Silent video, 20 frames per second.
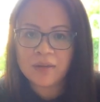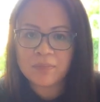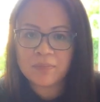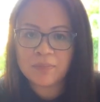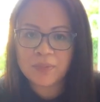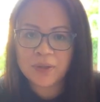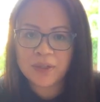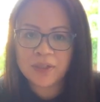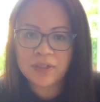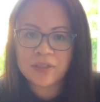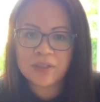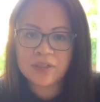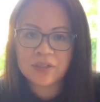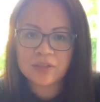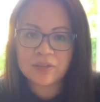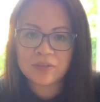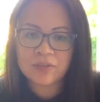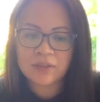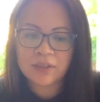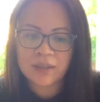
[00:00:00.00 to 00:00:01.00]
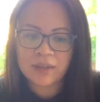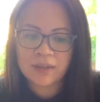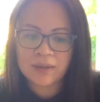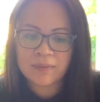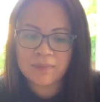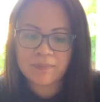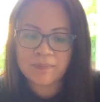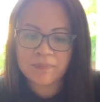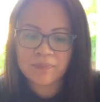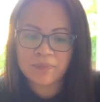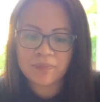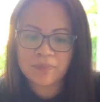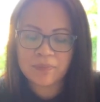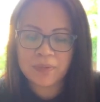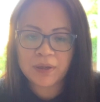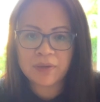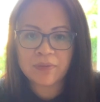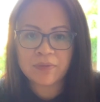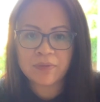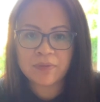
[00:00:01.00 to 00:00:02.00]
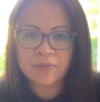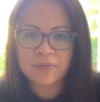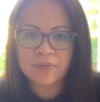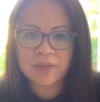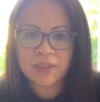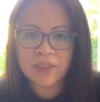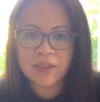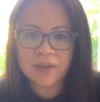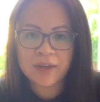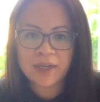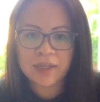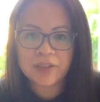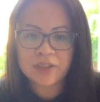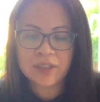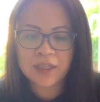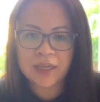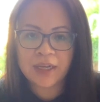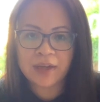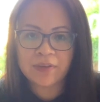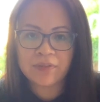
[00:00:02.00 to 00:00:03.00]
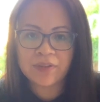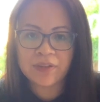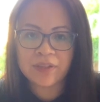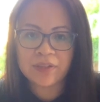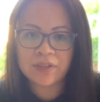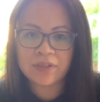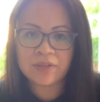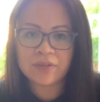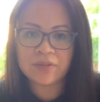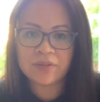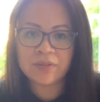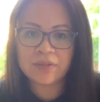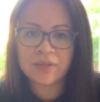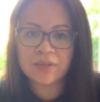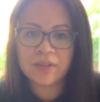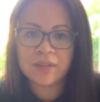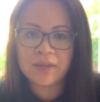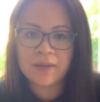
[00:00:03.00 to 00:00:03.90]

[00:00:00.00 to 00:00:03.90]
bush, but what you actually have to do